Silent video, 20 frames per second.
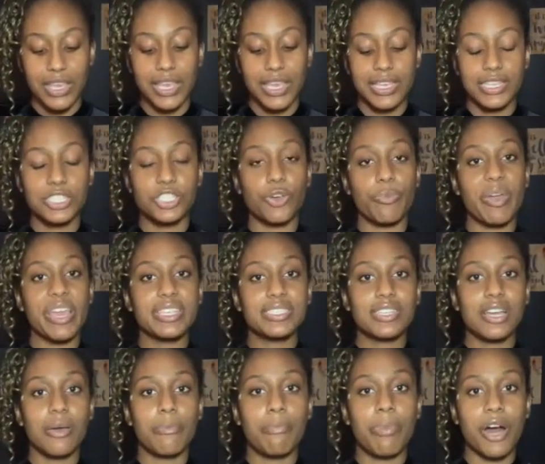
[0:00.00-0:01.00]
So based
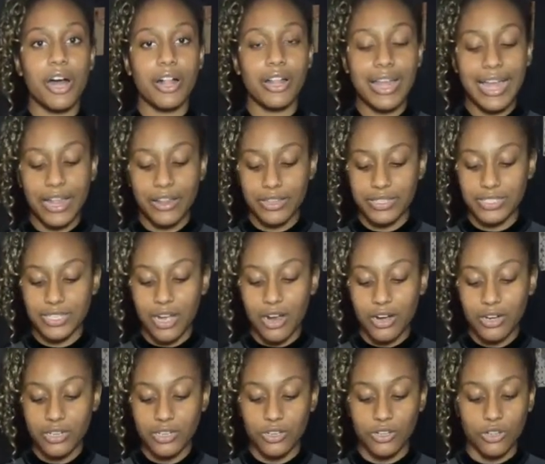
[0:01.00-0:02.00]
on Paul Allen's
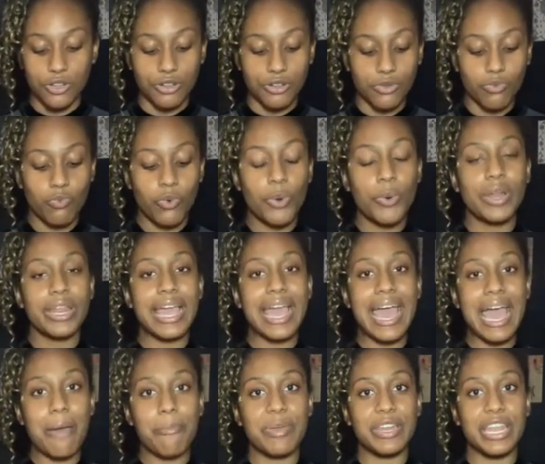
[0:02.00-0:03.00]
article, what would
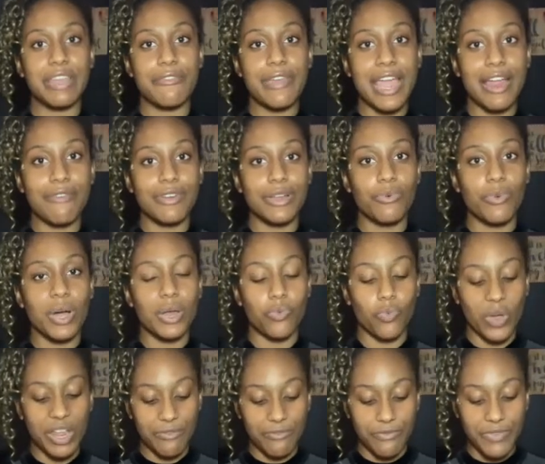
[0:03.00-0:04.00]
happen if everyone
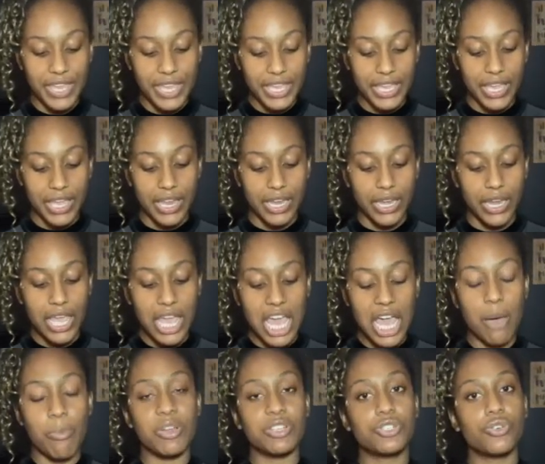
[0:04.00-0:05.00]
went vegan?
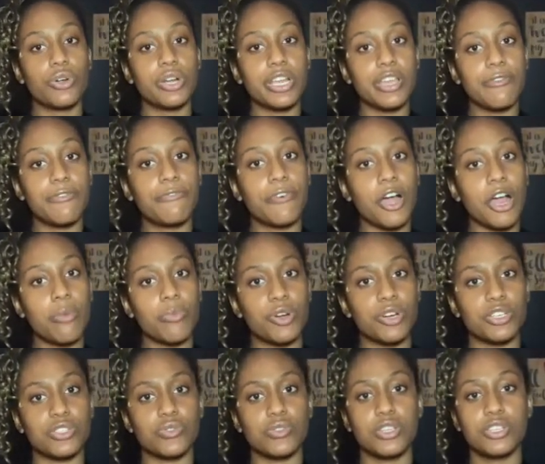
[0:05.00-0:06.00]
A majority of
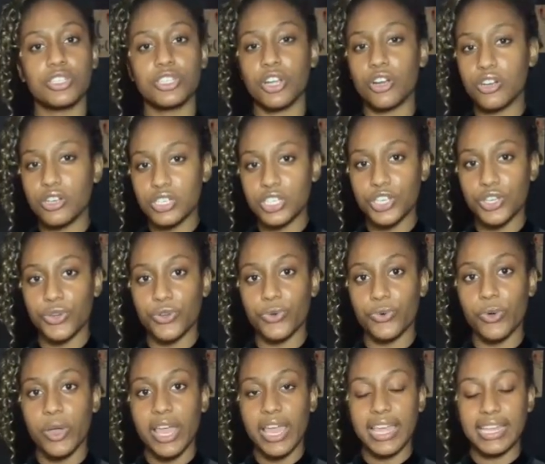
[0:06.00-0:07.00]
farmers turned
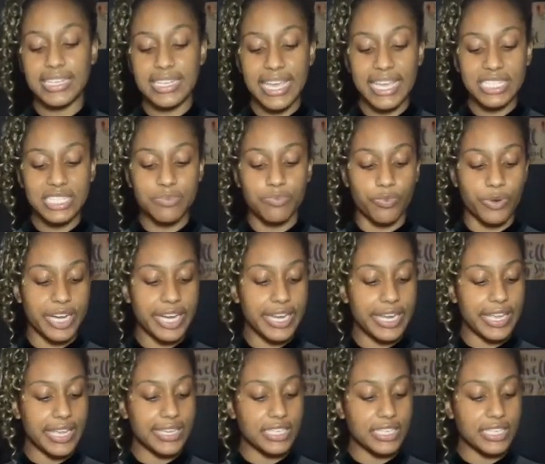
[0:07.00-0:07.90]
to intense breeding